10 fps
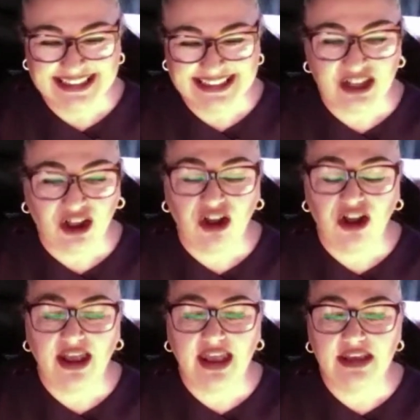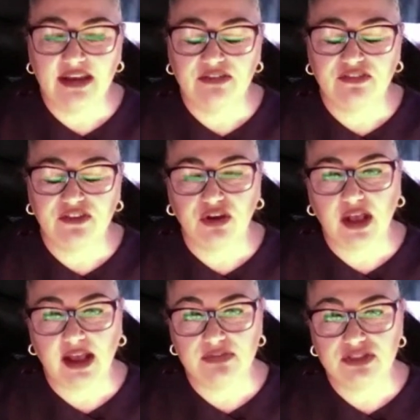So, if you
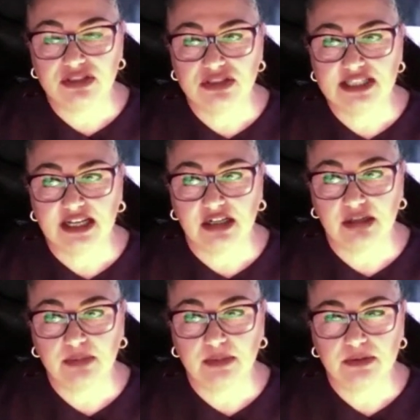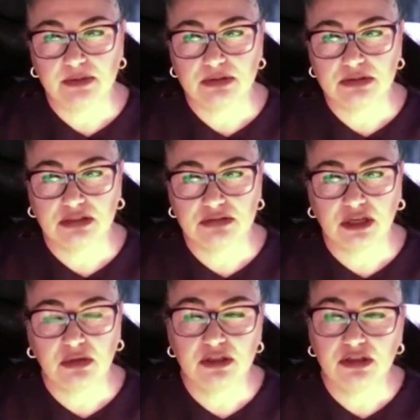have to tell people who don't
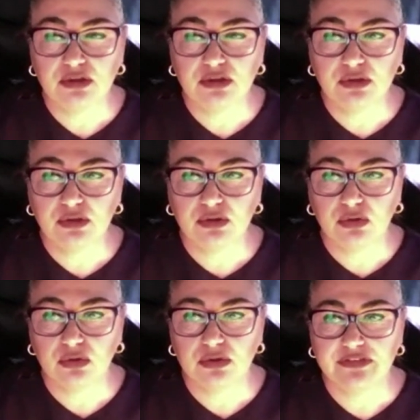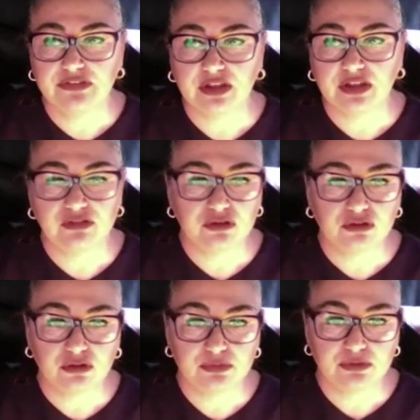know you, who is Andrew
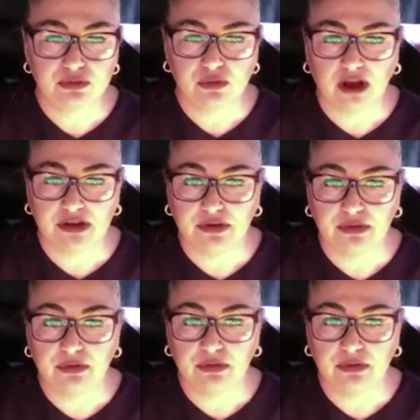Groves? Who are you?